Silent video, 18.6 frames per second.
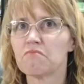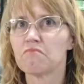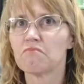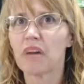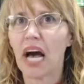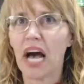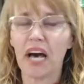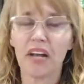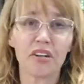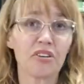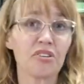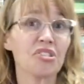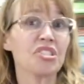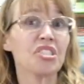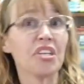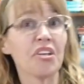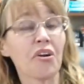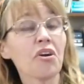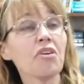I had a good
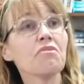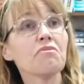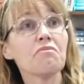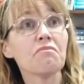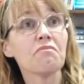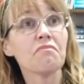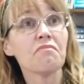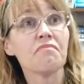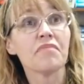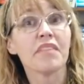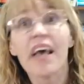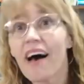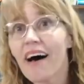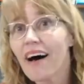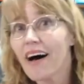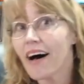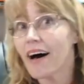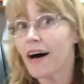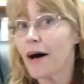dinner.
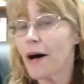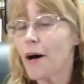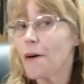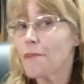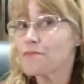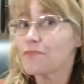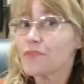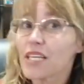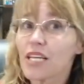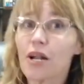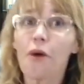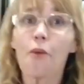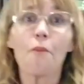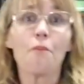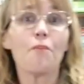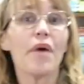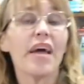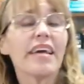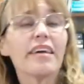Um, you know,
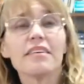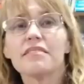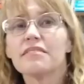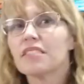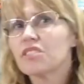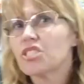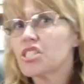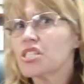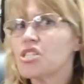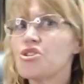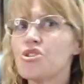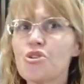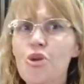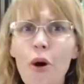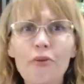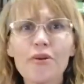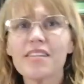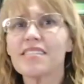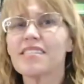make, just
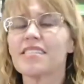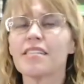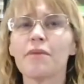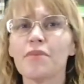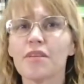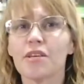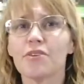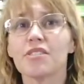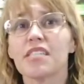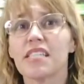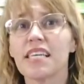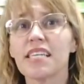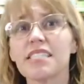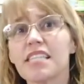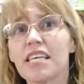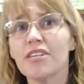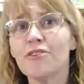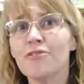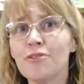notice some of those things
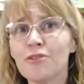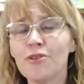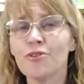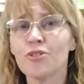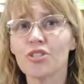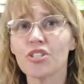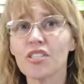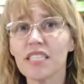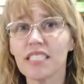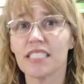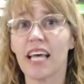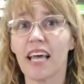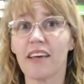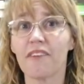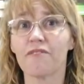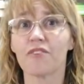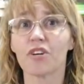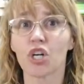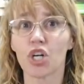that you usually
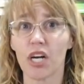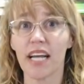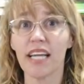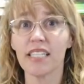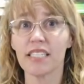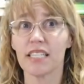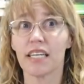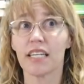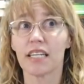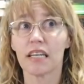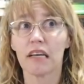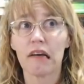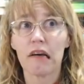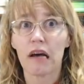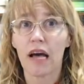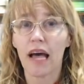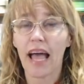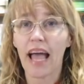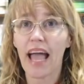take for granted.
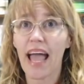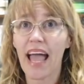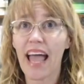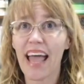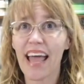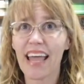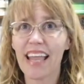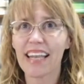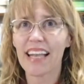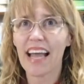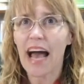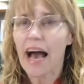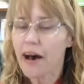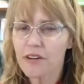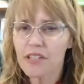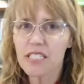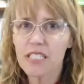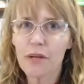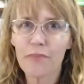And how
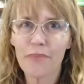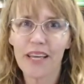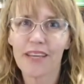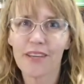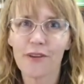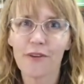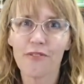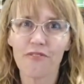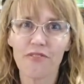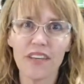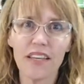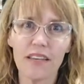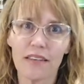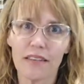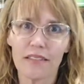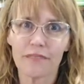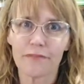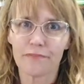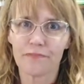does it make you feel?